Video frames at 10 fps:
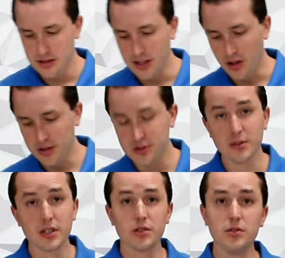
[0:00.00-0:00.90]
They also
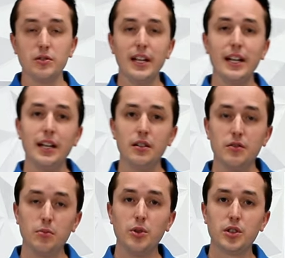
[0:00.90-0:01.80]
include a
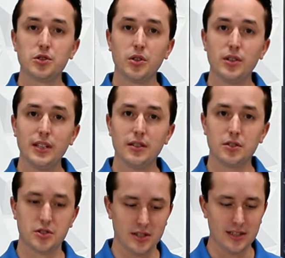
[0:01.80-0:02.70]
remote controller that
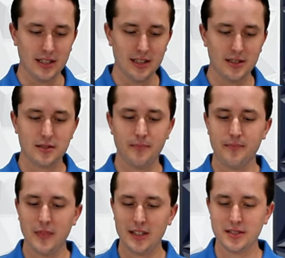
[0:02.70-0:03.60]
looks just like this,
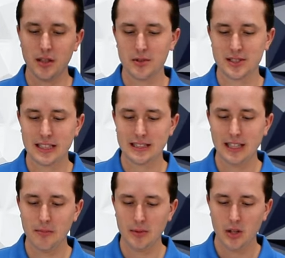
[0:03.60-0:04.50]
has double stick
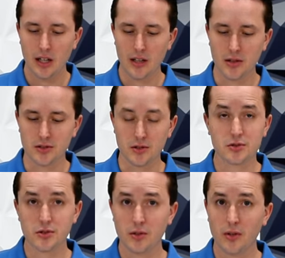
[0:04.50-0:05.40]
tape and also
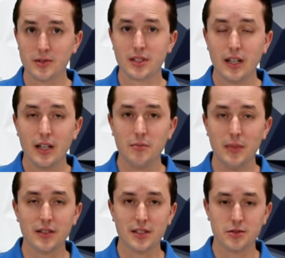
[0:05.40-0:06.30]
screw holes.
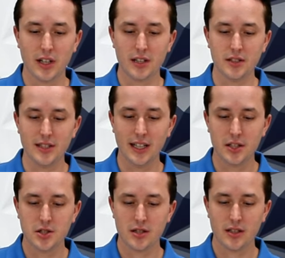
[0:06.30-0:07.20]
Mount this right on your
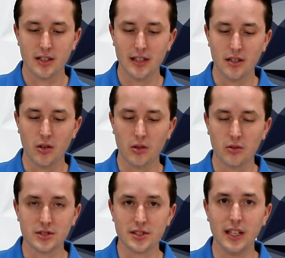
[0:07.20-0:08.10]
dash and it
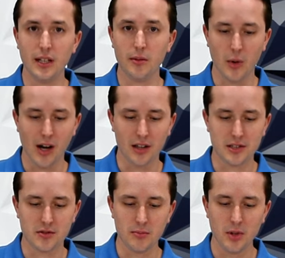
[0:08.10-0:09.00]
holds the
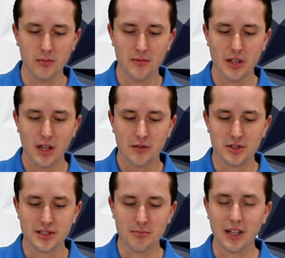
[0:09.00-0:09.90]
wireless remote for
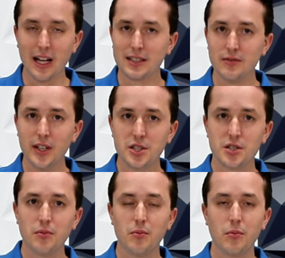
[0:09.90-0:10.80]
simple
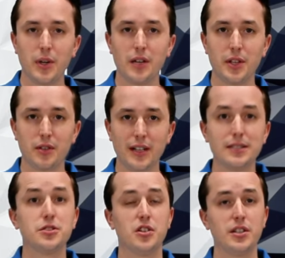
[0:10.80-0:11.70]
activation whenever you're ready
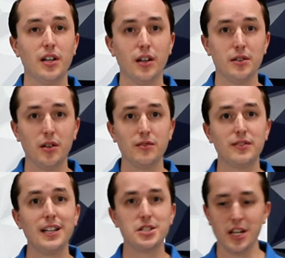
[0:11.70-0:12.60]
to turn it on and off
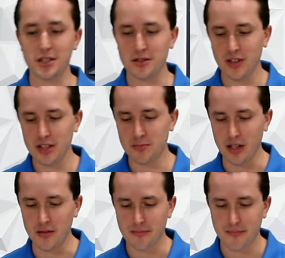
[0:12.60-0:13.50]
and change the flash
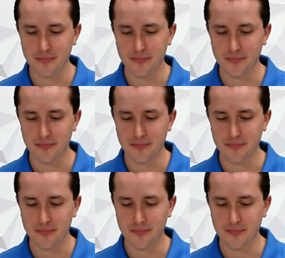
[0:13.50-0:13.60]
pattern.